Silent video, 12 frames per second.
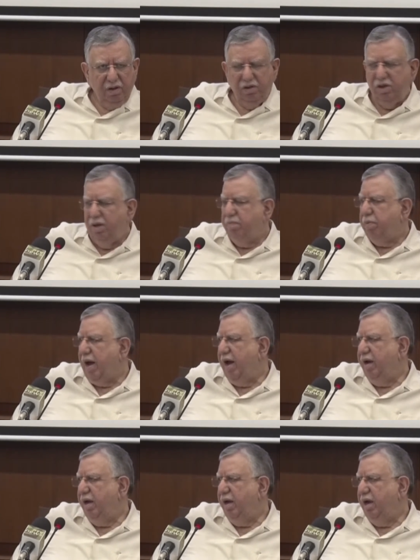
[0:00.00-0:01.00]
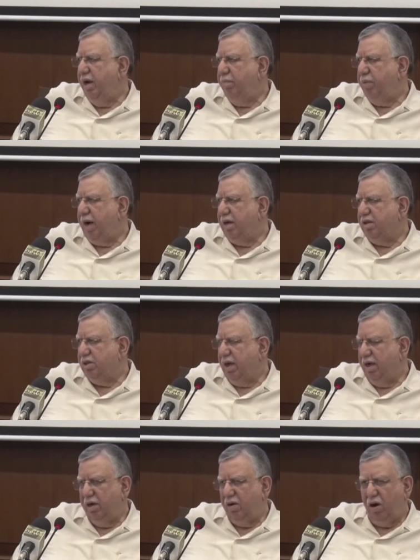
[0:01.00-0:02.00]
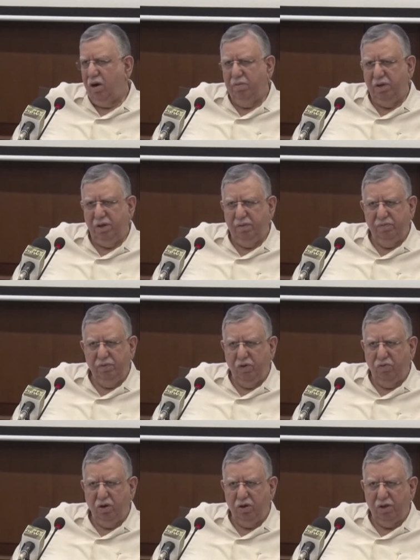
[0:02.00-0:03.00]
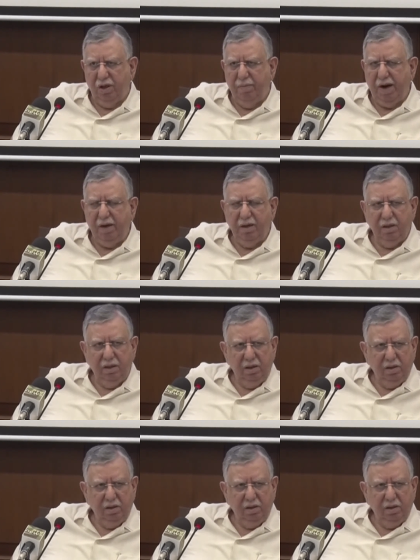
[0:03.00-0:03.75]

the planning in Pakistan economy was abandoned